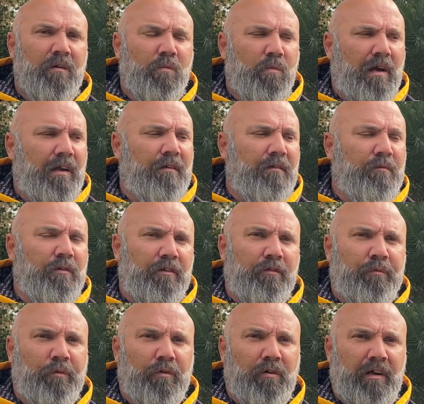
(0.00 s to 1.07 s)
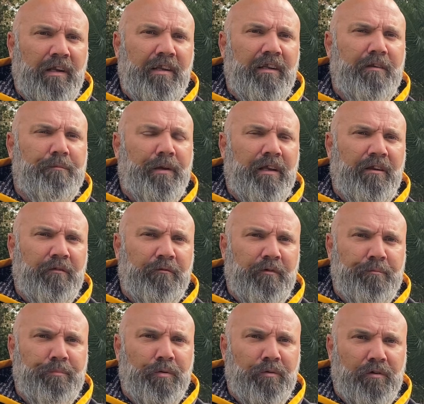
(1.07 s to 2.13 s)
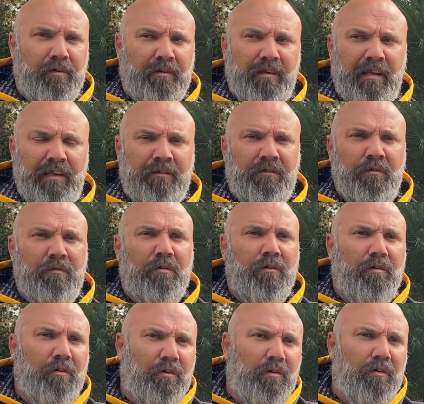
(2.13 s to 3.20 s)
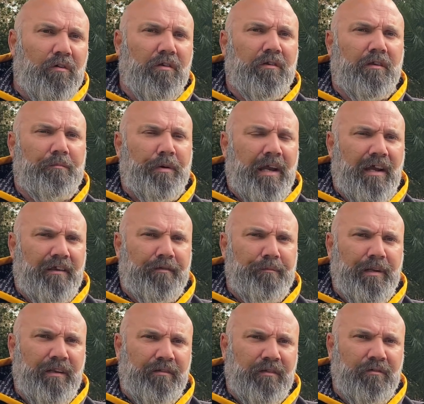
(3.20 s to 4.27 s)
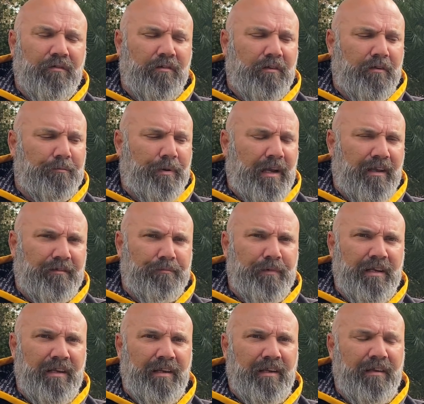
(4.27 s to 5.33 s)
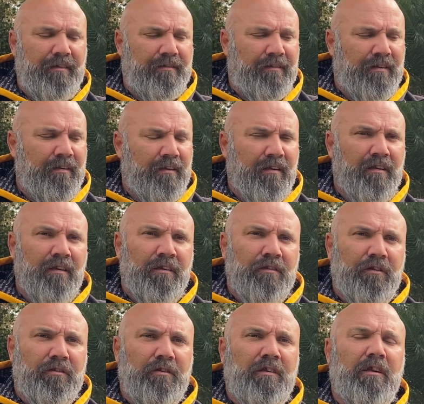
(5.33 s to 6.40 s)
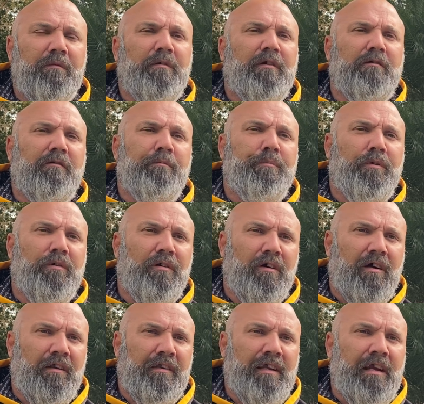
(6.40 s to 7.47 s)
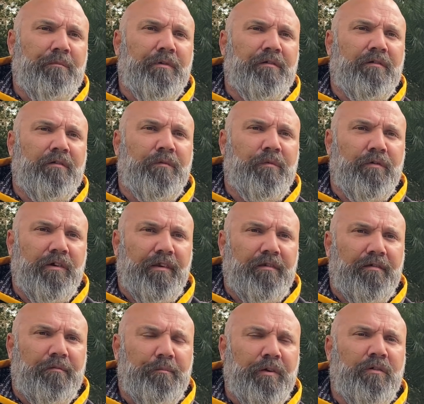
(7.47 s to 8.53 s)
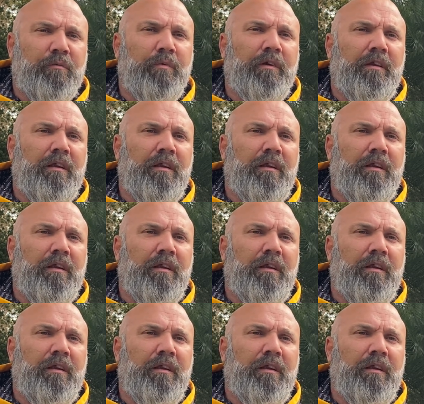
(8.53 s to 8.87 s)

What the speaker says: One was for an independent report into all of the past minutes and all of the past meetings, to deliver a report on the Aboriginal voice, because